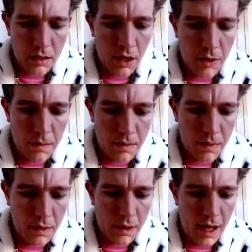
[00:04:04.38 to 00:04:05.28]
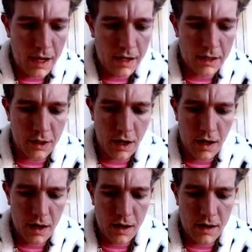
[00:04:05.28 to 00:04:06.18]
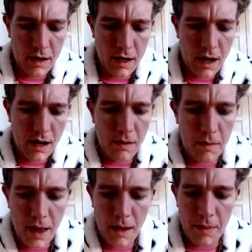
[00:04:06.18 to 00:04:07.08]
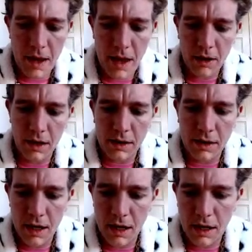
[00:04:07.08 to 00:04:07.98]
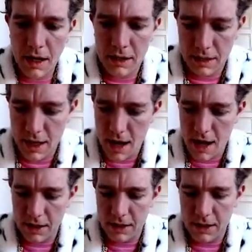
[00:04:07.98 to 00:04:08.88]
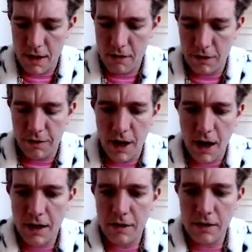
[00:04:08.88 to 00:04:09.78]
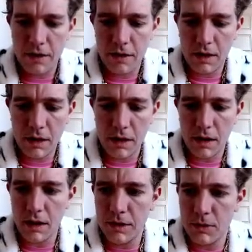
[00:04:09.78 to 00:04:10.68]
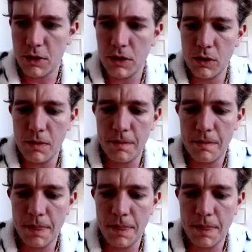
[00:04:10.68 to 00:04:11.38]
So that is not a bad pack right there. Got this guy out of 75. Um, that's pretty cool.